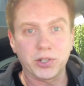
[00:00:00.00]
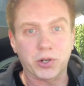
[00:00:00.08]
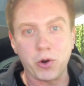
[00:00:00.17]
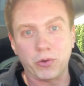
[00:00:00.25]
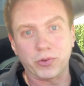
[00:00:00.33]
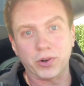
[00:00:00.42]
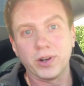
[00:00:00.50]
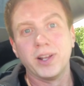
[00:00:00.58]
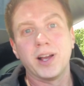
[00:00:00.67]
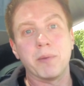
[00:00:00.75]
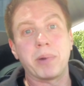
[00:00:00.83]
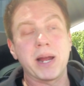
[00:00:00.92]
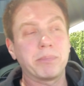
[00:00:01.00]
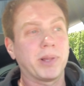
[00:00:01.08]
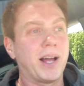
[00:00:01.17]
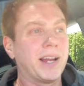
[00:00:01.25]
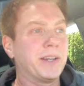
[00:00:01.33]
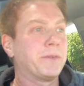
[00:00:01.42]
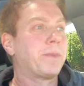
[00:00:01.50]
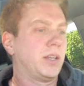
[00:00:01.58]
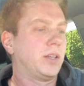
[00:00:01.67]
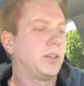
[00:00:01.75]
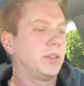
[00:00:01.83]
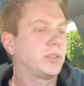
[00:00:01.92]
took over a pipeline.
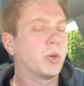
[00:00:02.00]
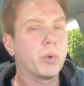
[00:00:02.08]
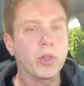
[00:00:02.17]
So